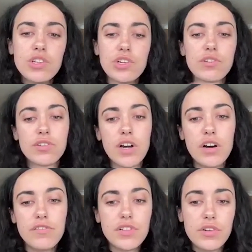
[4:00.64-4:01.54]
just
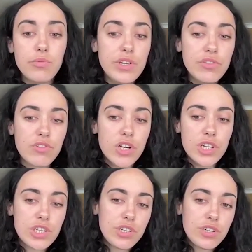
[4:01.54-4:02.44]
after
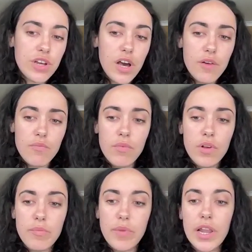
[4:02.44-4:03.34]
Windrush,
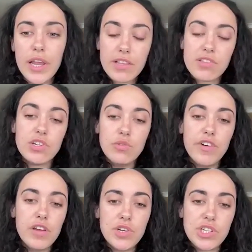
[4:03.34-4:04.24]
but like still
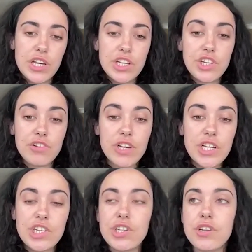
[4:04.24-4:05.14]
very much that
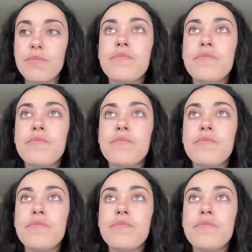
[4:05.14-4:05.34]
generation.